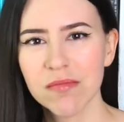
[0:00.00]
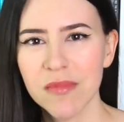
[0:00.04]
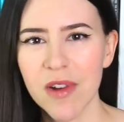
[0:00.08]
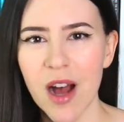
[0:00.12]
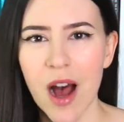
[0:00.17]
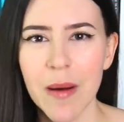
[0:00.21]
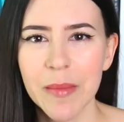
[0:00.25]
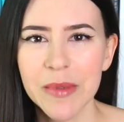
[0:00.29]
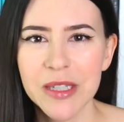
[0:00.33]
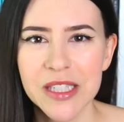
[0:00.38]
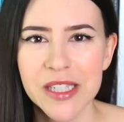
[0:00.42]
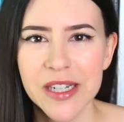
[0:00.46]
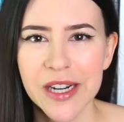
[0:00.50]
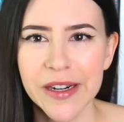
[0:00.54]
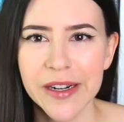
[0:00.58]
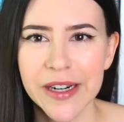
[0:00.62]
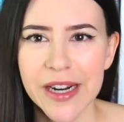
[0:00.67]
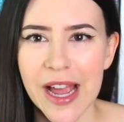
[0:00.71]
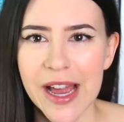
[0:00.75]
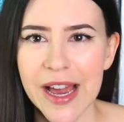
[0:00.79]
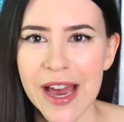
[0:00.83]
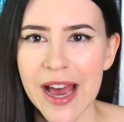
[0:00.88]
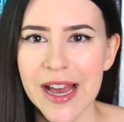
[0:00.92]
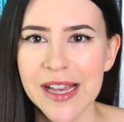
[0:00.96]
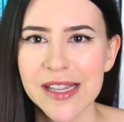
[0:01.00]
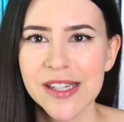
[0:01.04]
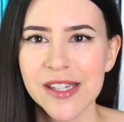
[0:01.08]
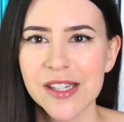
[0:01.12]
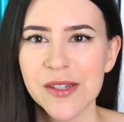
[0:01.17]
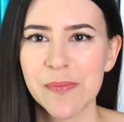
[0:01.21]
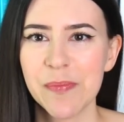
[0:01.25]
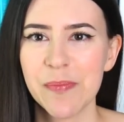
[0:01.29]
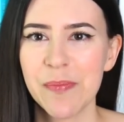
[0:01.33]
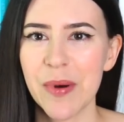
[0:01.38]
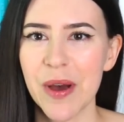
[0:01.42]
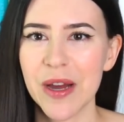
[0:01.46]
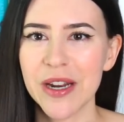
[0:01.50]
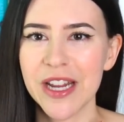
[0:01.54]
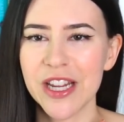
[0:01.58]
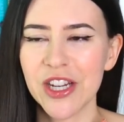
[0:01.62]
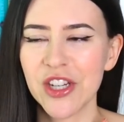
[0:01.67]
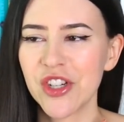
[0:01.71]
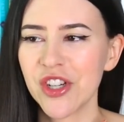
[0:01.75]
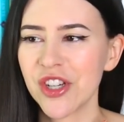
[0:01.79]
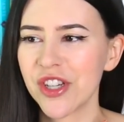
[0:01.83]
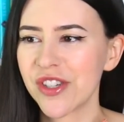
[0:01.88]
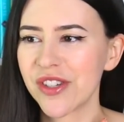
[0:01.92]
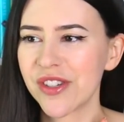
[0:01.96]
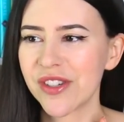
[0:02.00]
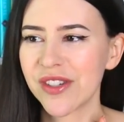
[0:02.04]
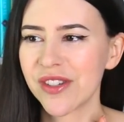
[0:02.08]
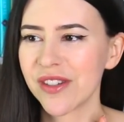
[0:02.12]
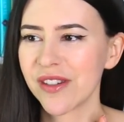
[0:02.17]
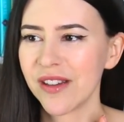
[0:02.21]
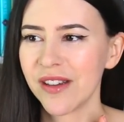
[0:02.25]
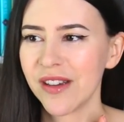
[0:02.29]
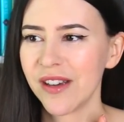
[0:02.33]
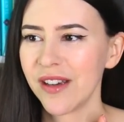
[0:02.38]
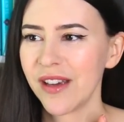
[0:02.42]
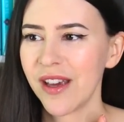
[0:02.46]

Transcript: commentary, I guess, but it just...